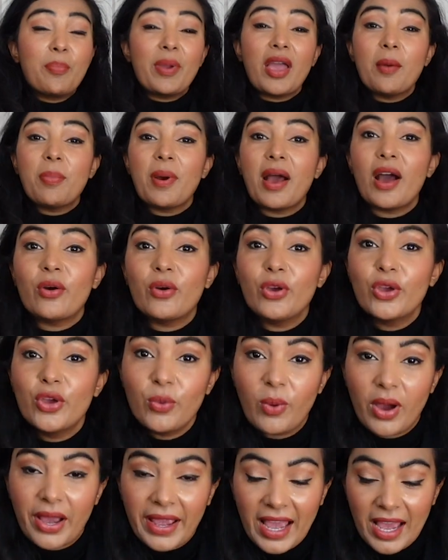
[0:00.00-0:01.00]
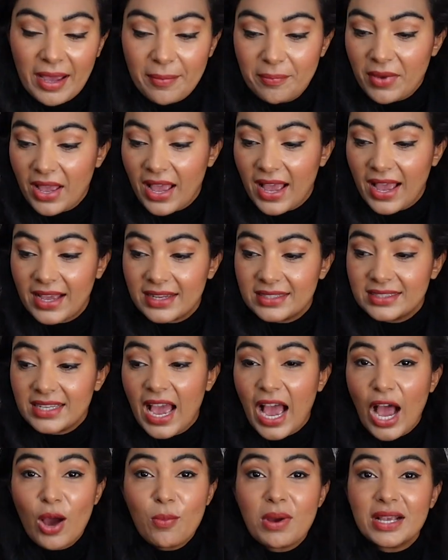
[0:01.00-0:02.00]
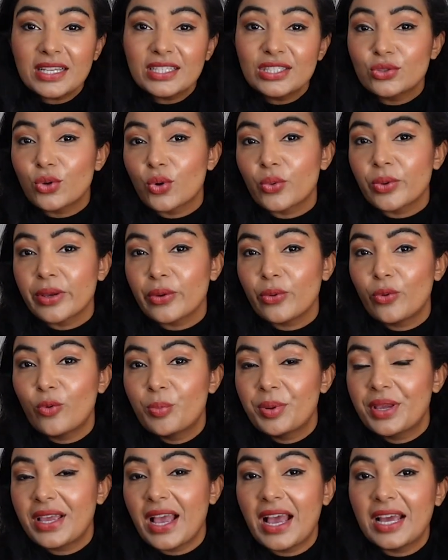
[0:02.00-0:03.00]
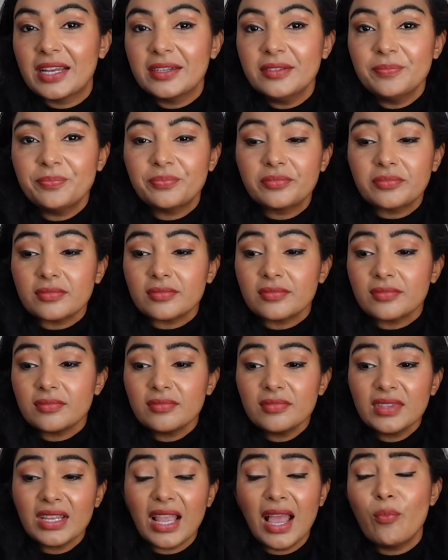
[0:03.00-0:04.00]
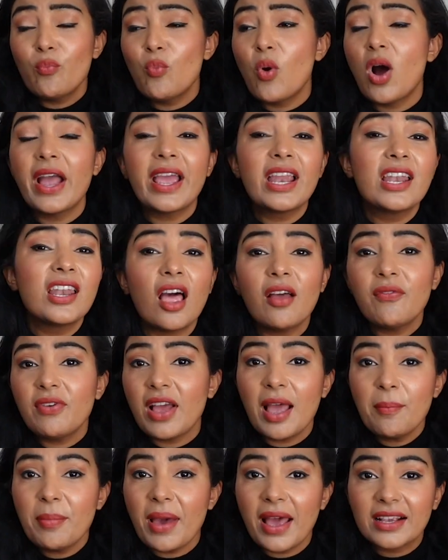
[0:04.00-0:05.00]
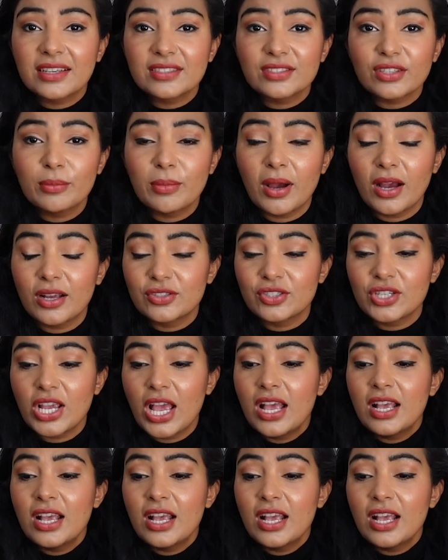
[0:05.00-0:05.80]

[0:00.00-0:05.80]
bit about who I am and how my story all began and why I love handbags so much.